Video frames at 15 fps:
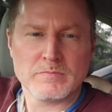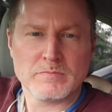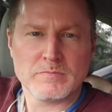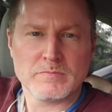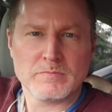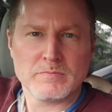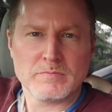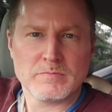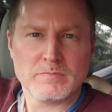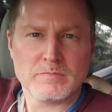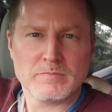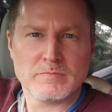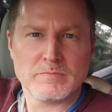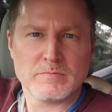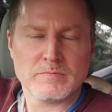
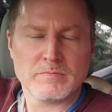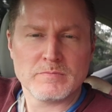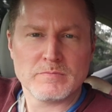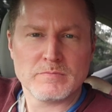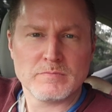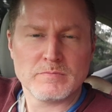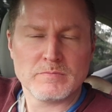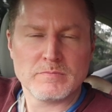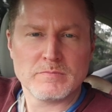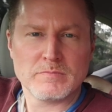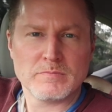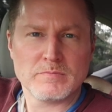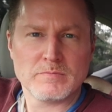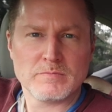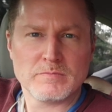
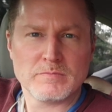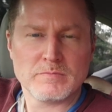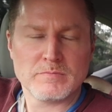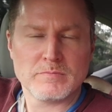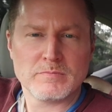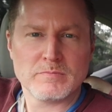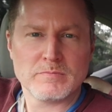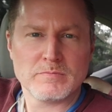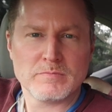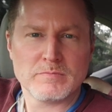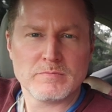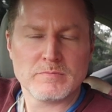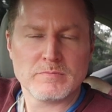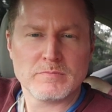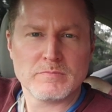
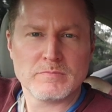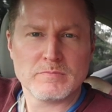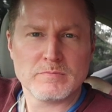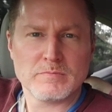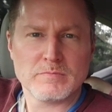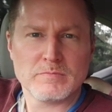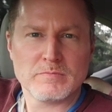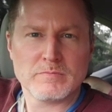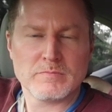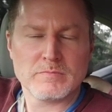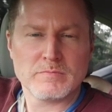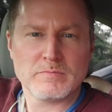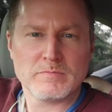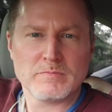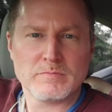
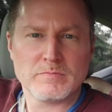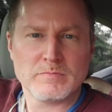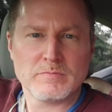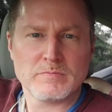This person isn't speaking.